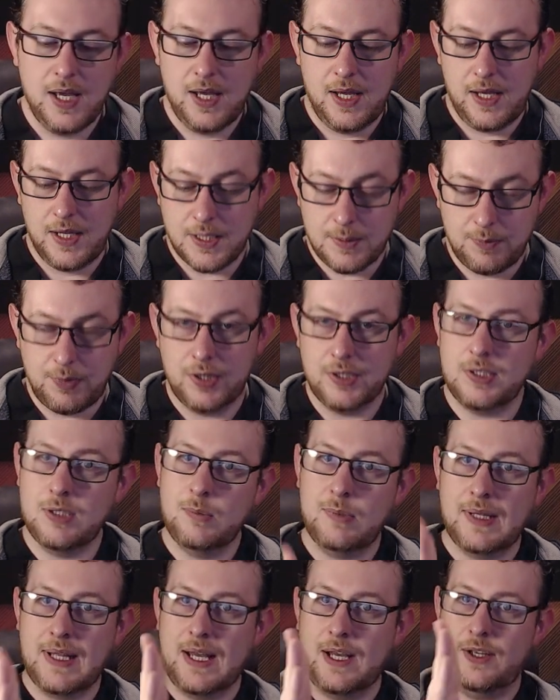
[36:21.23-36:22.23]
it's
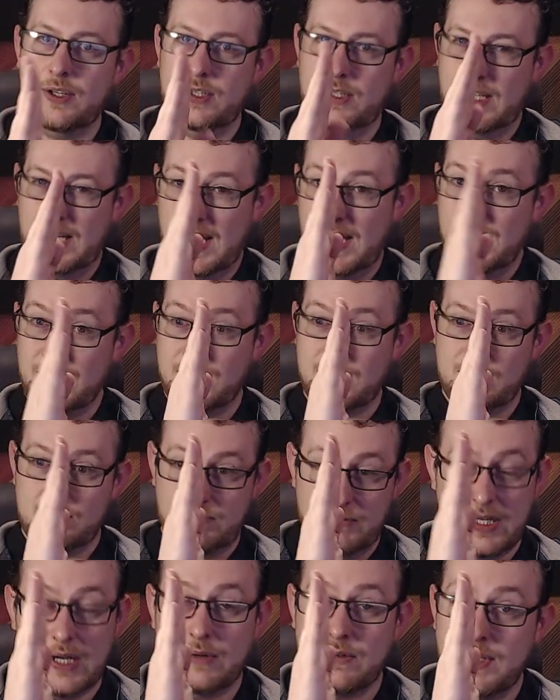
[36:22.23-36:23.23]
possible that here's
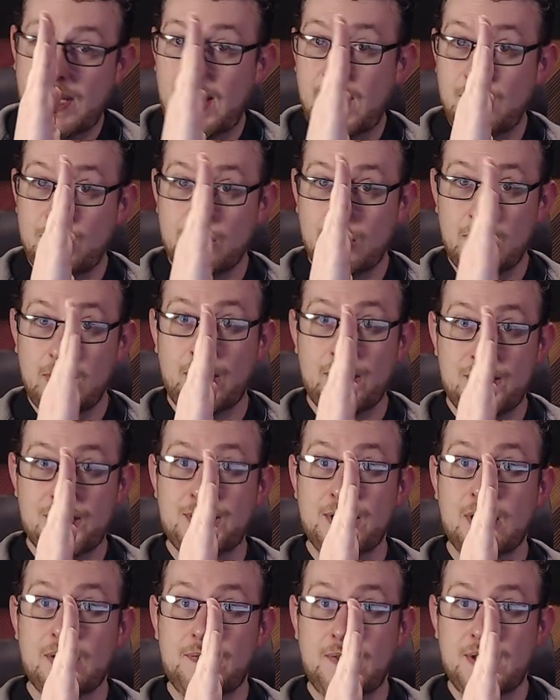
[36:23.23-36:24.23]
your cloth
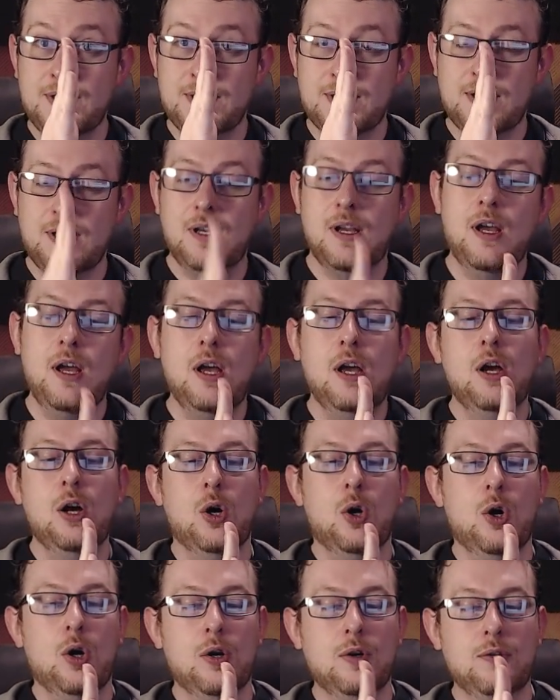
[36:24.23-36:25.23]
surface.
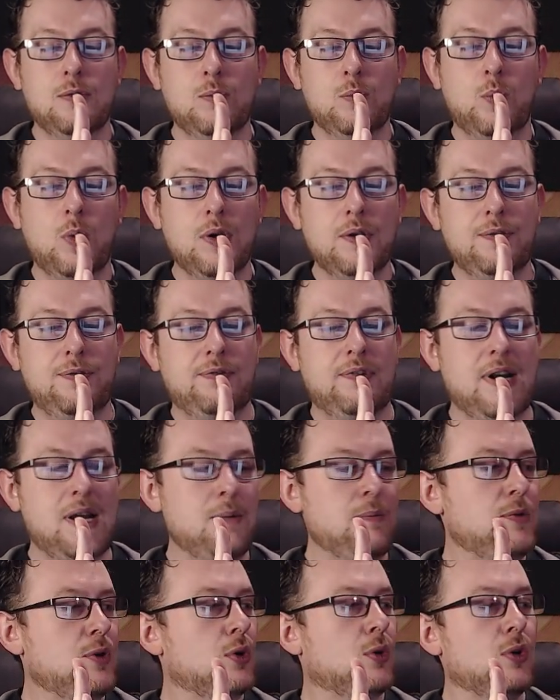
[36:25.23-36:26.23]
On one
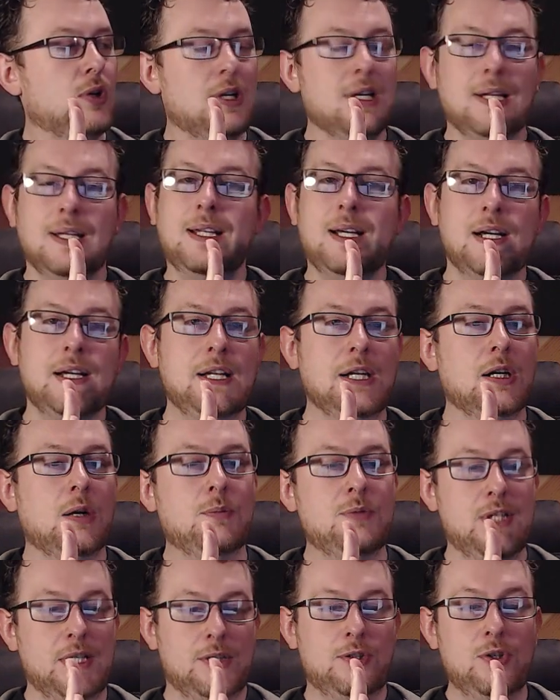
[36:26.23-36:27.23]
frame your colliding
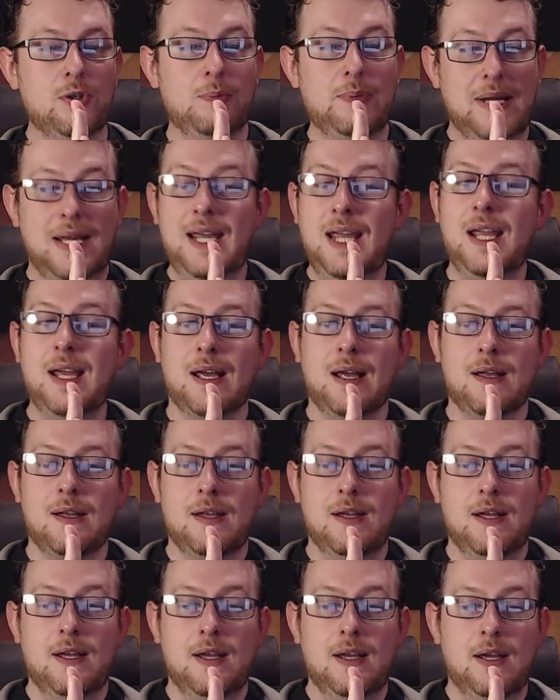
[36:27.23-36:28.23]
object could be here,
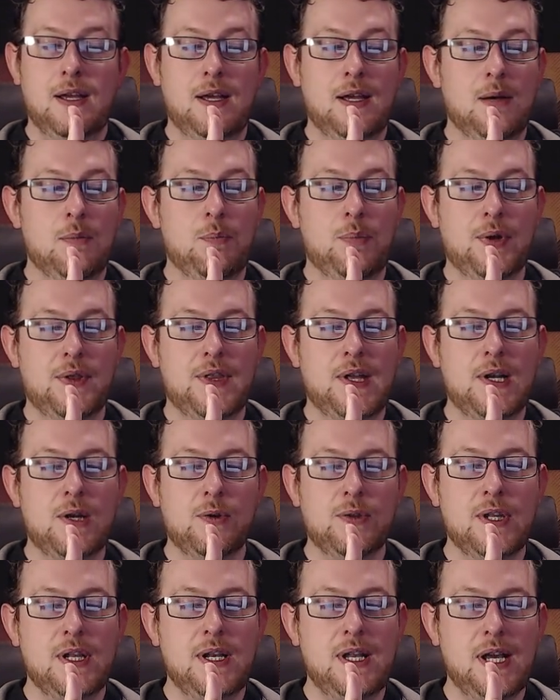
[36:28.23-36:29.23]
but then
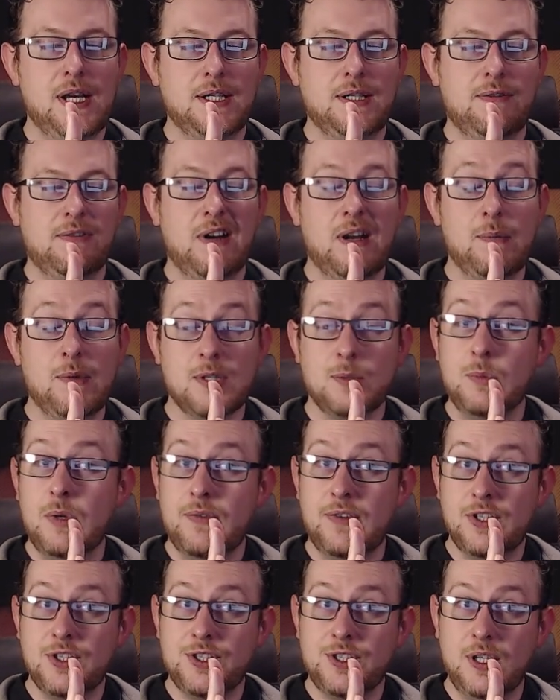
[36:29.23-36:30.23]
on the next frame it's
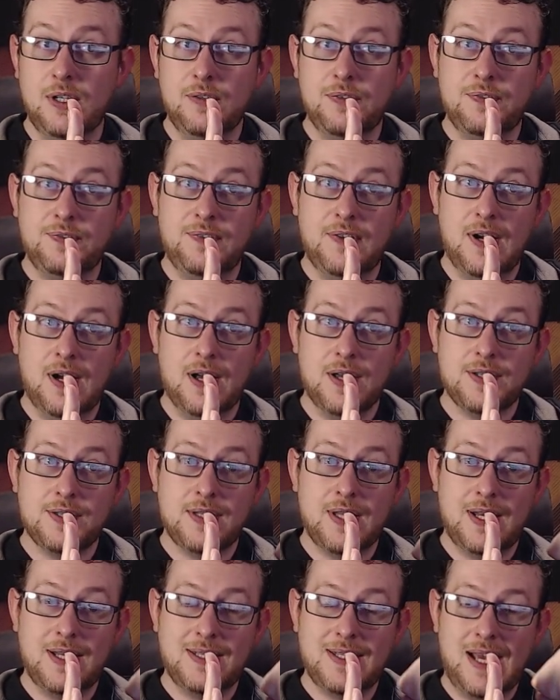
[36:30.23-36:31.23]
moving so fast
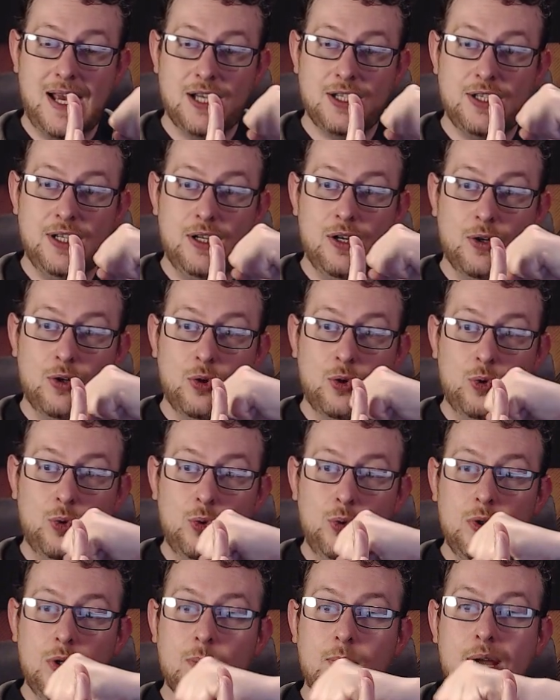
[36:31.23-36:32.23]
that it's actually gone
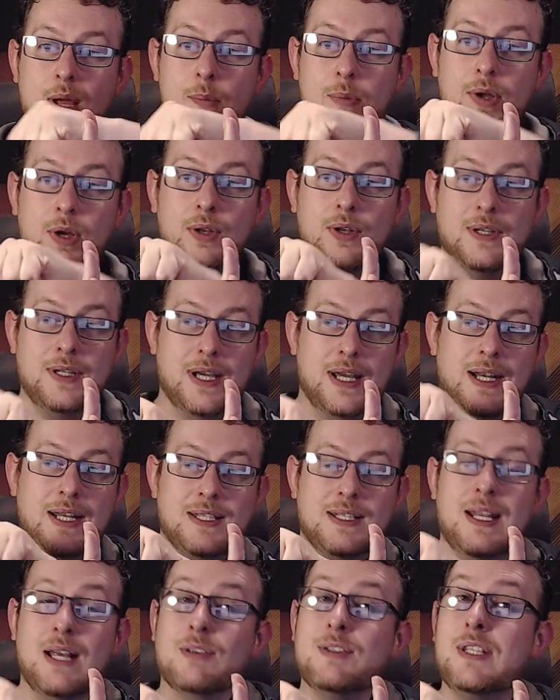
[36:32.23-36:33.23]
all the way beyond it and
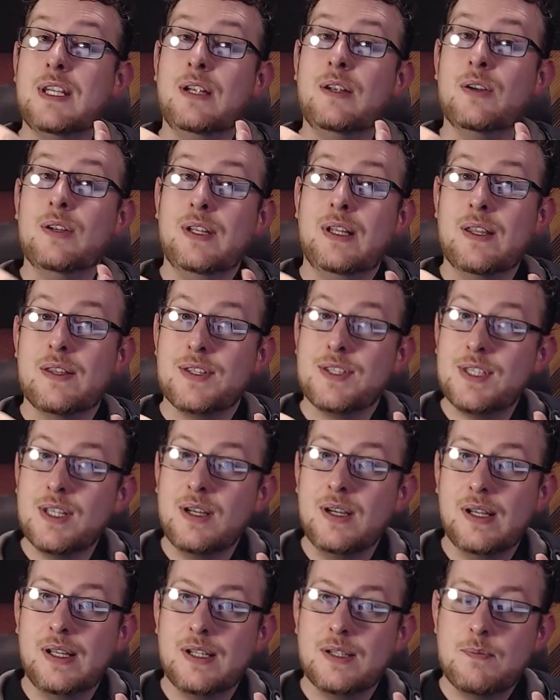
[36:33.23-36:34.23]
it's now sitting on the other
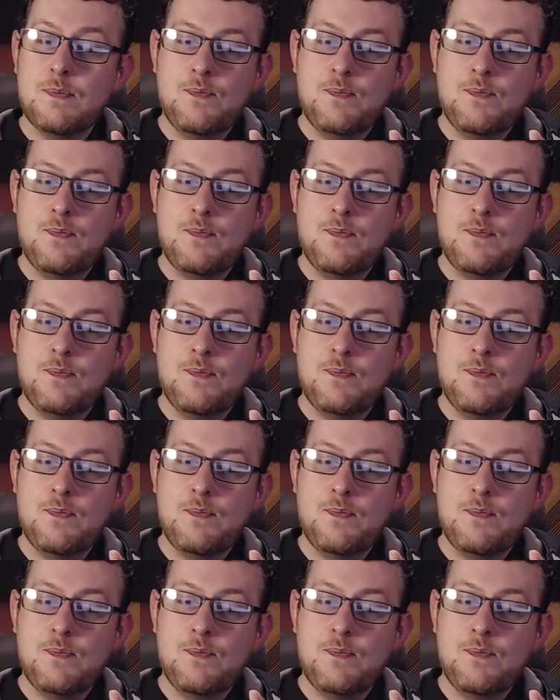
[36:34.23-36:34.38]
side.